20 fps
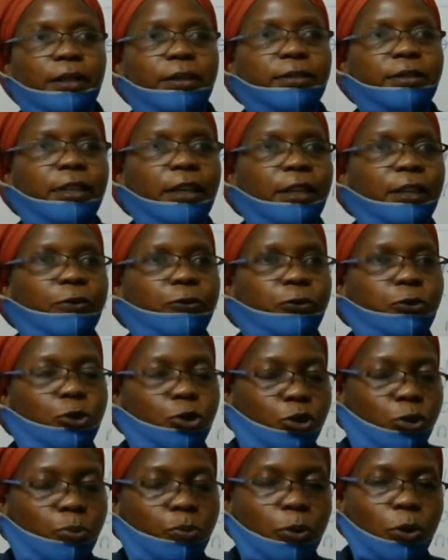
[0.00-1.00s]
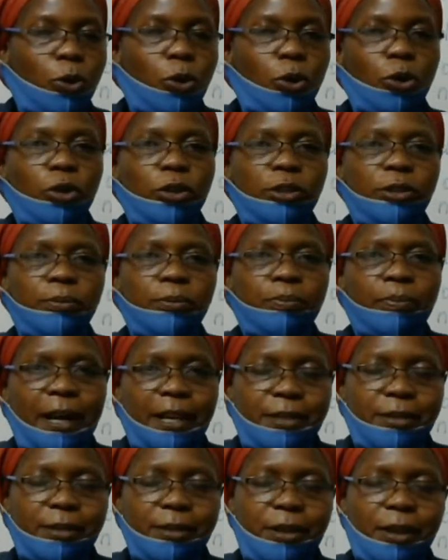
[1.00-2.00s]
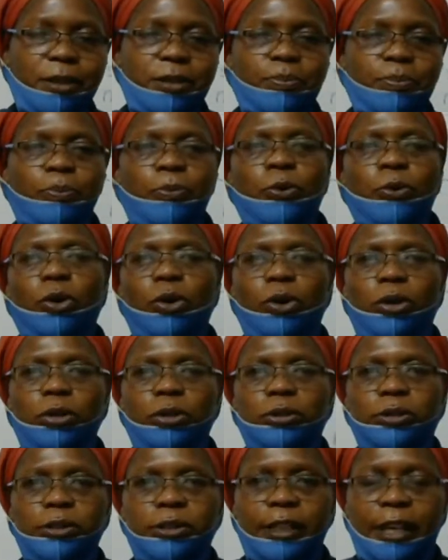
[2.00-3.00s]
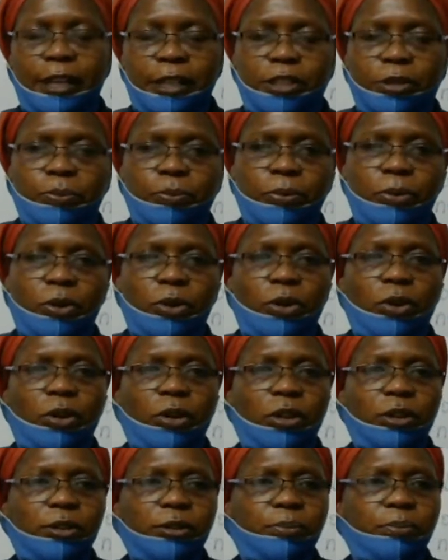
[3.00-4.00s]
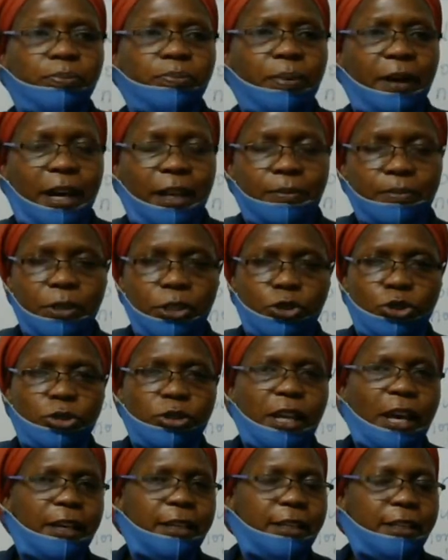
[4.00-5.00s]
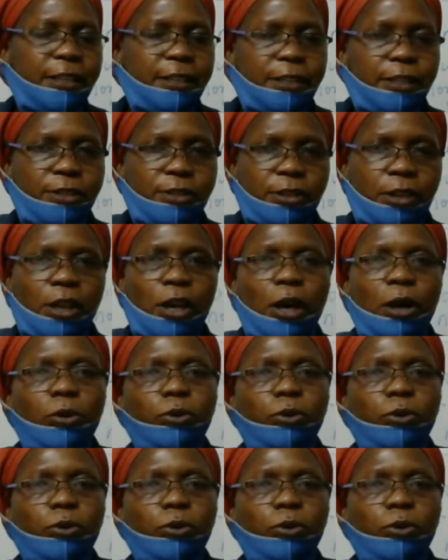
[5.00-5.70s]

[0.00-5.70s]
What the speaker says: the football, basketball, netball, badminton, and etc.